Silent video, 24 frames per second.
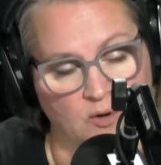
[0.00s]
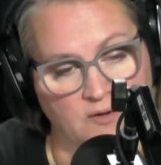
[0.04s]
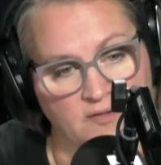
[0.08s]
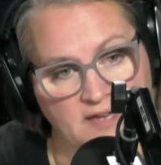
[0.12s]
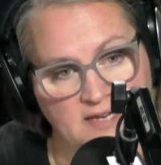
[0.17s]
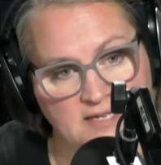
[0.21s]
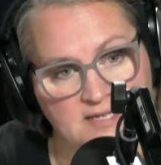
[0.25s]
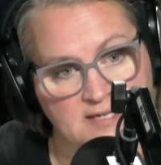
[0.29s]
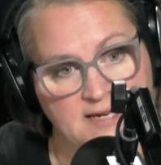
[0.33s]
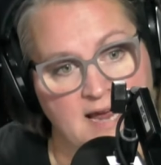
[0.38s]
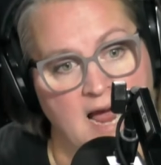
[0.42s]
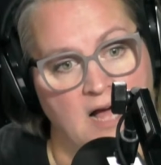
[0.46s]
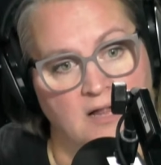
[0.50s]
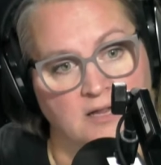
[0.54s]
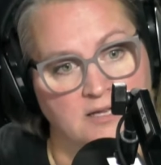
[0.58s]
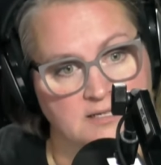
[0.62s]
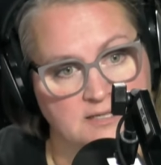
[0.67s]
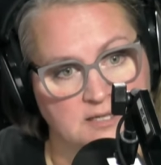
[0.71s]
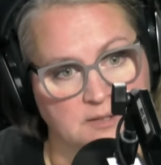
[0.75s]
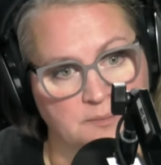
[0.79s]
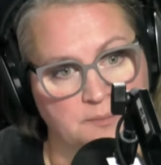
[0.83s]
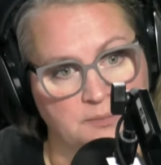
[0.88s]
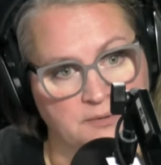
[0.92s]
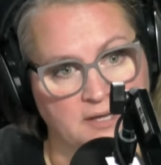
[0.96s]
Or these
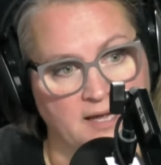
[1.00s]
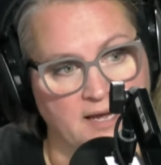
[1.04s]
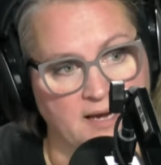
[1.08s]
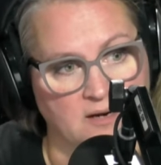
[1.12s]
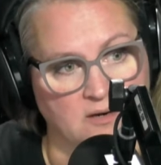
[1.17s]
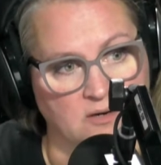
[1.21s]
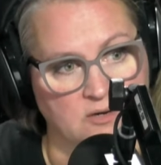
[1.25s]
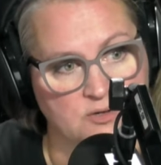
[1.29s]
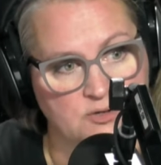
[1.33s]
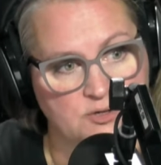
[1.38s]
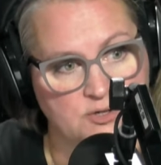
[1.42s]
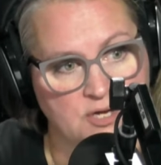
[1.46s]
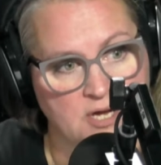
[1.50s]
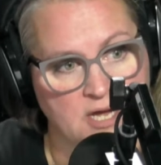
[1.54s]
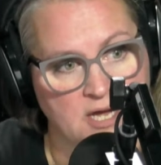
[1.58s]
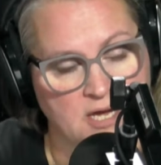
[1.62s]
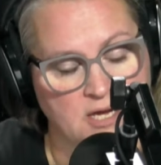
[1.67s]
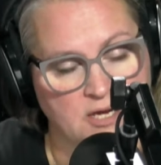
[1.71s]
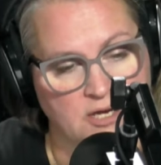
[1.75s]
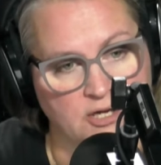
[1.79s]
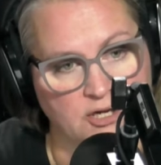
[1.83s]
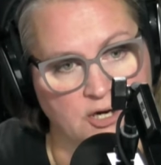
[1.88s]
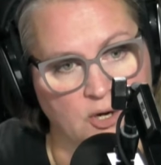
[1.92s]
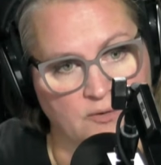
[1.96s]
talented players,
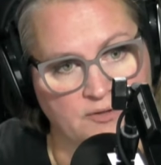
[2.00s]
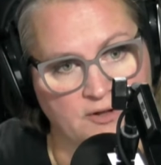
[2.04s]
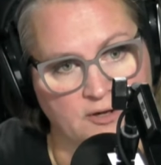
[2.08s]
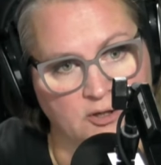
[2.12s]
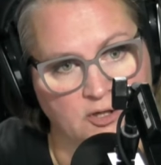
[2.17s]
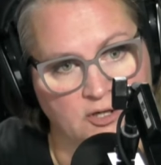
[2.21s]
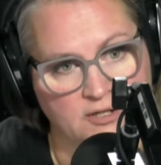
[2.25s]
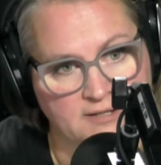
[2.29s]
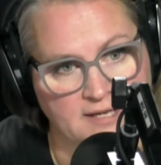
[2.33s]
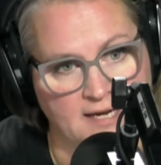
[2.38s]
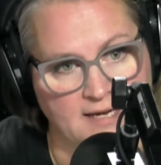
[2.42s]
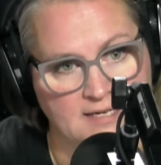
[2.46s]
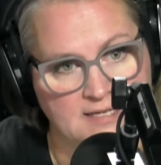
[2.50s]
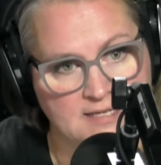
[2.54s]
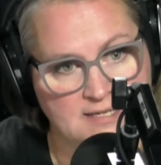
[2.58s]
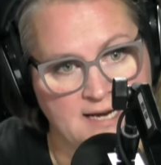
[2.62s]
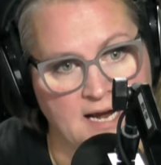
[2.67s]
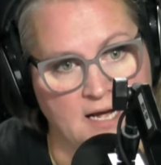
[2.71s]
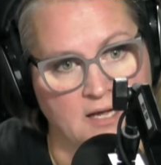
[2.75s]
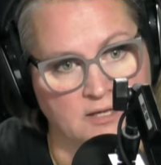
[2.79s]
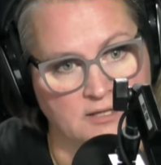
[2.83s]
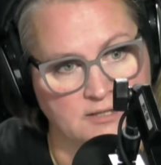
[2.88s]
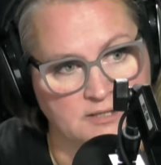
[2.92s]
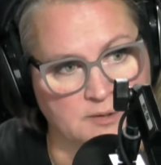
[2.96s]
you know, they're looked at as
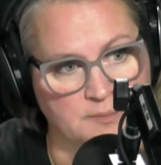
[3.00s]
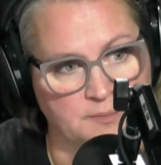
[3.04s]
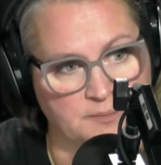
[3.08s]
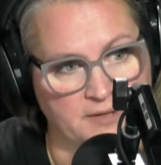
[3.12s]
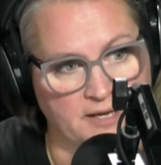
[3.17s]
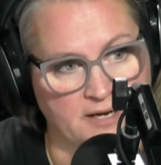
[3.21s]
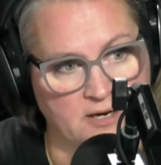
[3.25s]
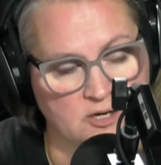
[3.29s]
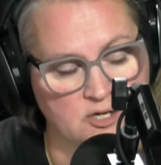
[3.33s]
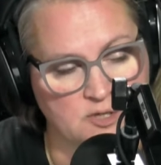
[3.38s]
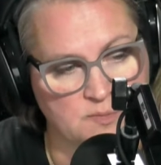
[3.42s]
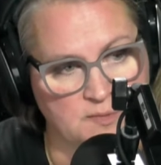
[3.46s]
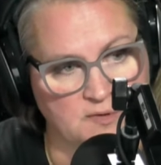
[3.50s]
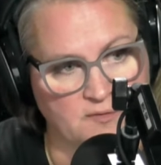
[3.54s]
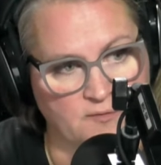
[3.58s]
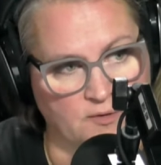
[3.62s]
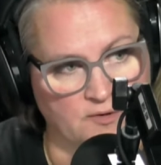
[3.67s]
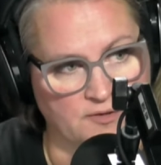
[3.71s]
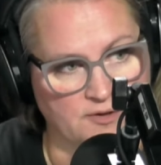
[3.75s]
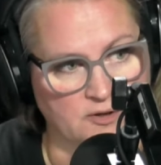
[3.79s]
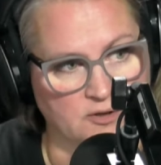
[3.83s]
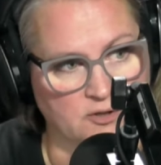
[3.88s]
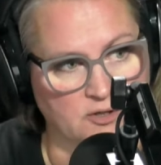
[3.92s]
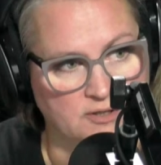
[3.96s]
talented players
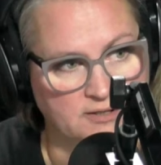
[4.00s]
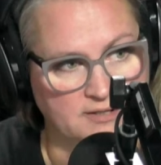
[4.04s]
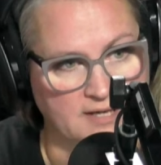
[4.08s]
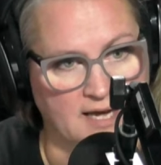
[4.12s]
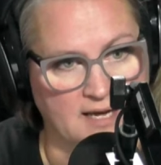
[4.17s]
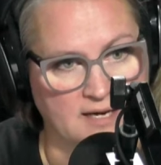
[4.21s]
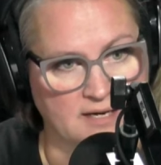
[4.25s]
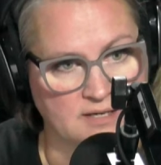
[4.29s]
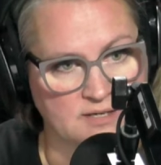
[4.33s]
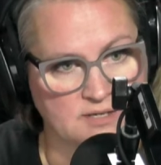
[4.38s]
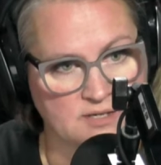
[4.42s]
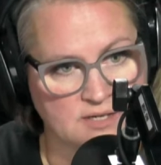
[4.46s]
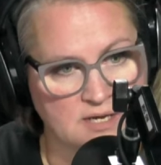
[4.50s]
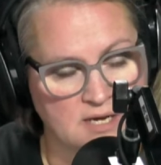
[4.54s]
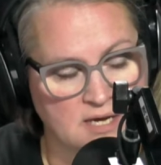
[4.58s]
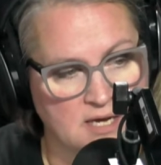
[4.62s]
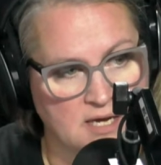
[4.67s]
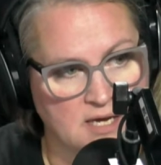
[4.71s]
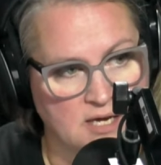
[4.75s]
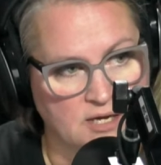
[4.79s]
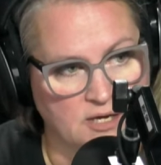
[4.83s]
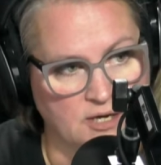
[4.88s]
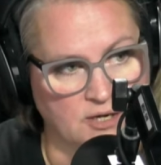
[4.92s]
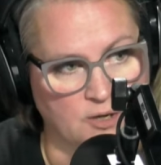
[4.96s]
before they're looked at as,
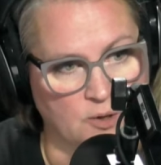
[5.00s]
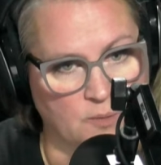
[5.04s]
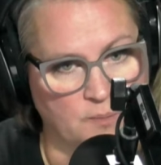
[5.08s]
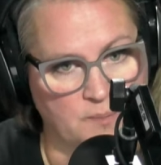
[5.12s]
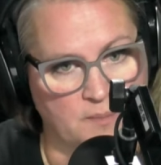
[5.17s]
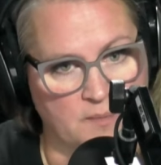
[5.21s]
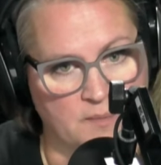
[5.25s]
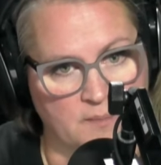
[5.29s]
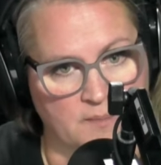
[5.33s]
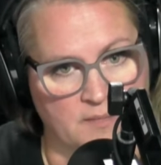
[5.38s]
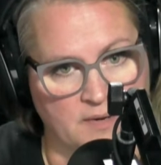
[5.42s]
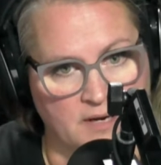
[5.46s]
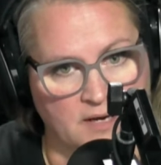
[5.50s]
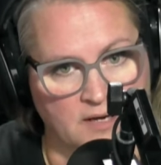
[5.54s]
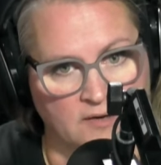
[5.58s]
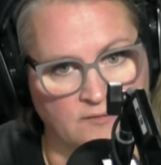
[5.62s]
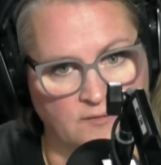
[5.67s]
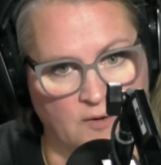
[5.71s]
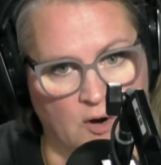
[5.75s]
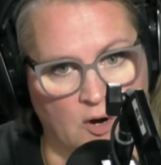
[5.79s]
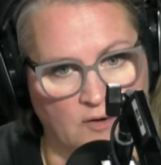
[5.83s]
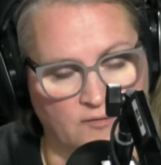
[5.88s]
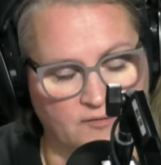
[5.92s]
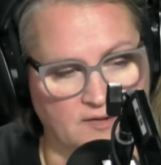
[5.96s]
you know,
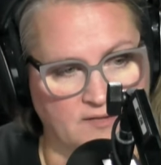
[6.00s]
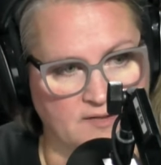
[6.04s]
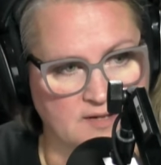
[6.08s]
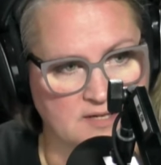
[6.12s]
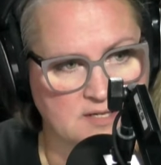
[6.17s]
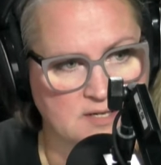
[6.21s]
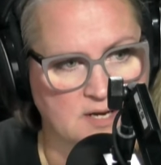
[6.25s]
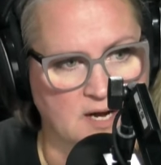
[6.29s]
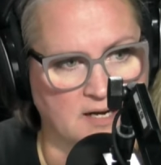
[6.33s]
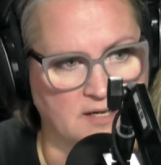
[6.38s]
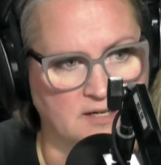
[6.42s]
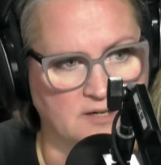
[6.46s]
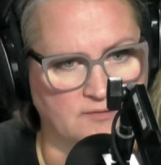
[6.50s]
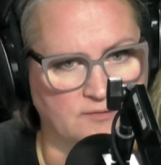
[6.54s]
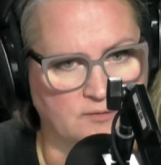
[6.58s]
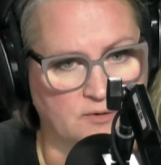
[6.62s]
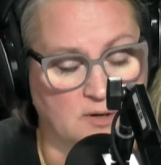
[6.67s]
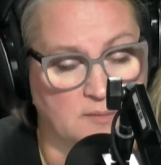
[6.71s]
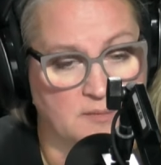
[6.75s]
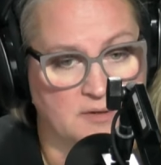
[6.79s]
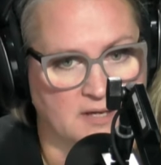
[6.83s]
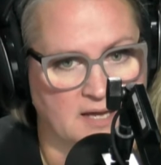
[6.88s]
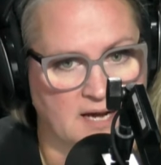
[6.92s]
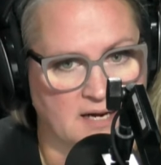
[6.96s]
involved in this kind of
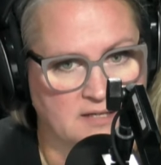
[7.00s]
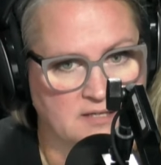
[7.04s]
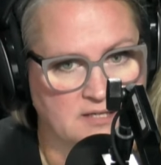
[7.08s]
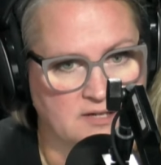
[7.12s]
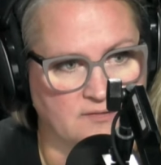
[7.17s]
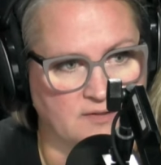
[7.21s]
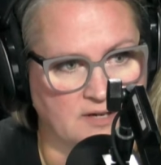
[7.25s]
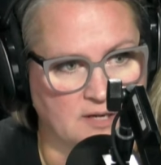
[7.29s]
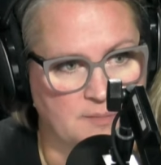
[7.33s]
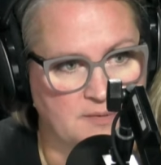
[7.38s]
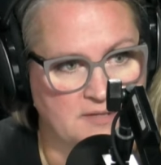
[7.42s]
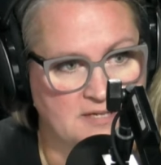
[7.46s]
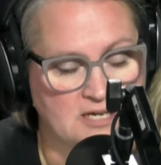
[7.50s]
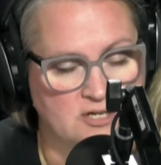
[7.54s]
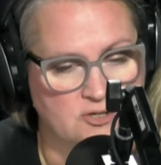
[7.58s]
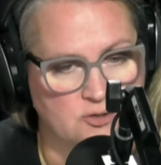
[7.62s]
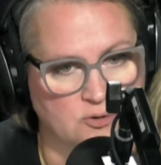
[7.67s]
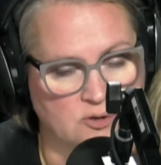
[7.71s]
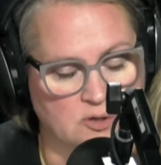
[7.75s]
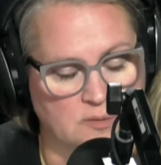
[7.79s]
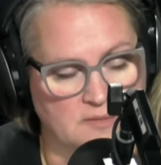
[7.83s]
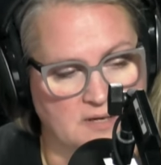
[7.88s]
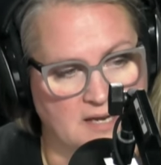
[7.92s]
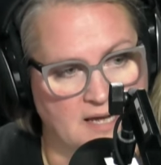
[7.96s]
criminal activity,
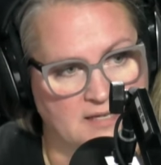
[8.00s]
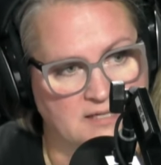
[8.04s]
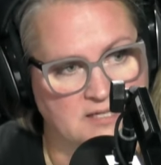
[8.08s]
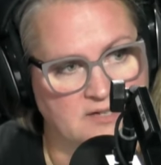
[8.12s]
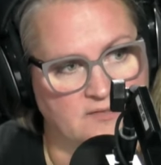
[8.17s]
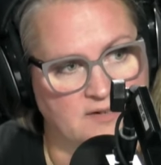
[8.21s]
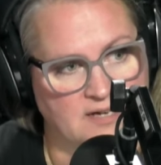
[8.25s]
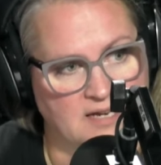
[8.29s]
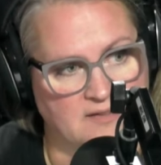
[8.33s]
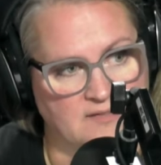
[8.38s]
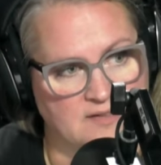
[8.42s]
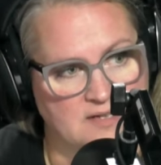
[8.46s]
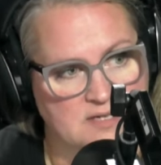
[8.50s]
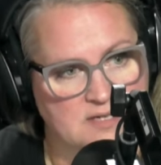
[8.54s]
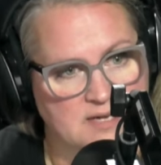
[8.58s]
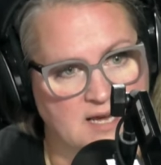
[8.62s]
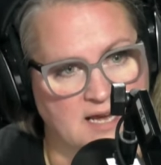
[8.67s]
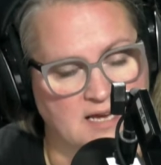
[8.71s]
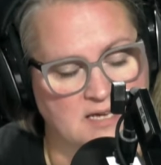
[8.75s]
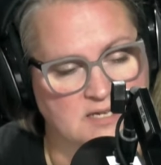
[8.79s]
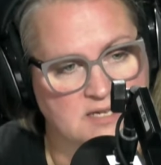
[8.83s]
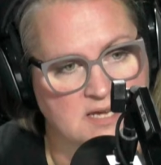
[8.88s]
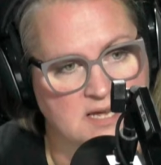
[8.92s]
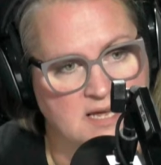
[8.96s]
potential criminal activity in this
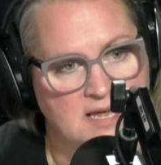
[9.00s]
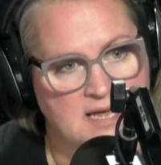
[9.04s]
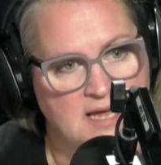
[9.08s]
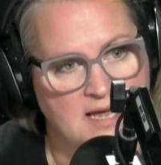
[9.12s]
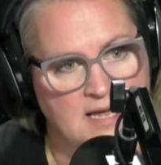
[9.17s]
case.